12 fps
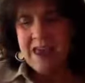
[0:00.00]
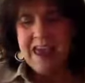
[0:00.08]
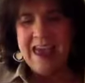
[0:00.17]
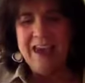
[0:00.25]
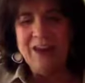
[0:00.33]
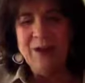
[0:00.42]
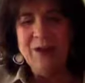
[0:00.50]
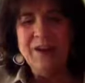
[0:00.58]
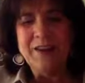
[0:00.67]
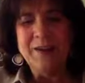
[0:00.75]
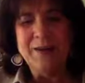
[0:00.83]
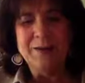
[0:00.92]
Included
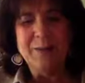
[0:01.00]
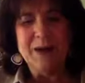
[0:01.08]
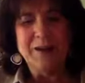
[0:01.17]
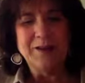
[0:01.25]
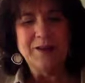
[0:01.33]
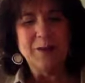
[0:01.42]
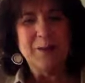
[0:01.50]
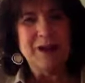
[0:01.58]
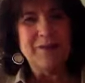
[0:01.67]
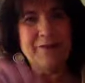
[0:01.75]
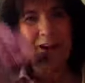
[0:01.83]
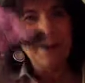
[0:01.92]
in those buttons, you might
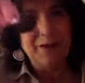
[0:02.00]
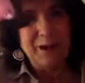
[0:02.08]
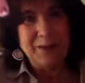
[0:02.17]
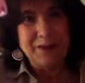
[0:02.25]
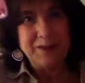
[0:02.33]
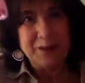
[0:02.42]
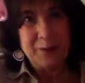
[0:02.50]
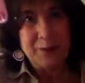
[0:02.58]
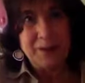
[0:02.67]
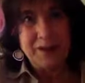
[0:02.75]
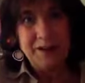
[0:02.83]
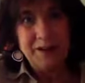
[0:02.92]
find Grandma's coat
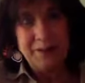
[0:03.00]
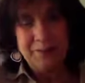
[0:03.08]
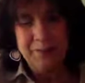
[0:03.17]
button,